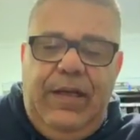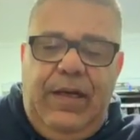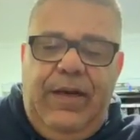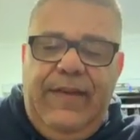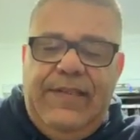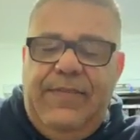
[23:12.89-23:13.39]

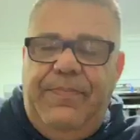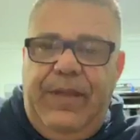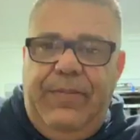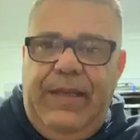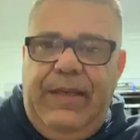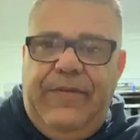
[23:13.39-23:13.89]
I've had some
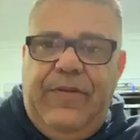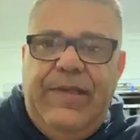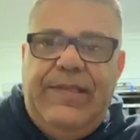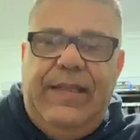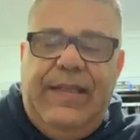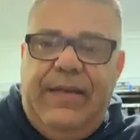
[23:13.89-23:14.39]
people that have
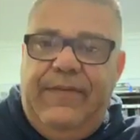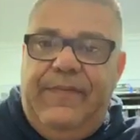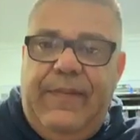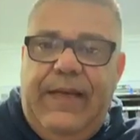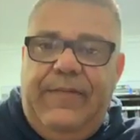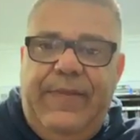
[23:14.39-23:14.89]

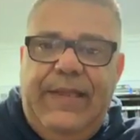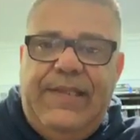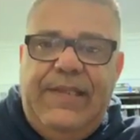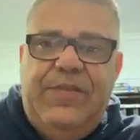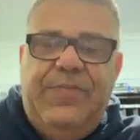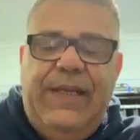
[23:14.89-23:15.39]

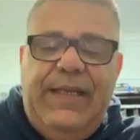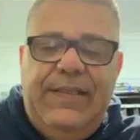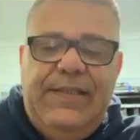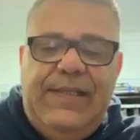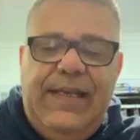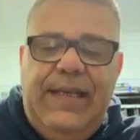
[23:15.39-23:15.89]
messaged me
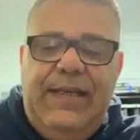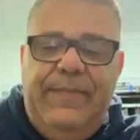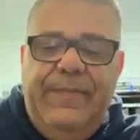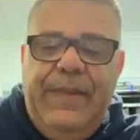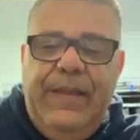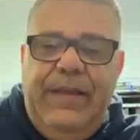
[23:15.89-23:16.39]
and said,
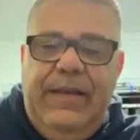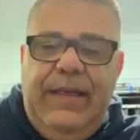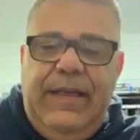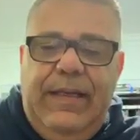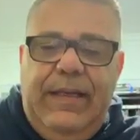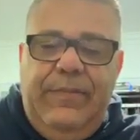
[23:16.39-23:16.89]

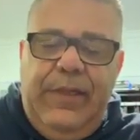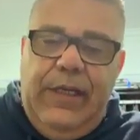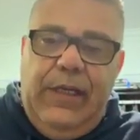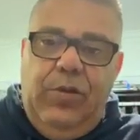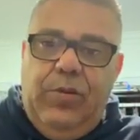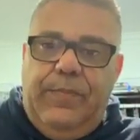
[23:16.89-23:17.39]

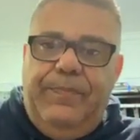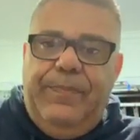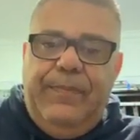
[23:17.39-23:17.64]
look,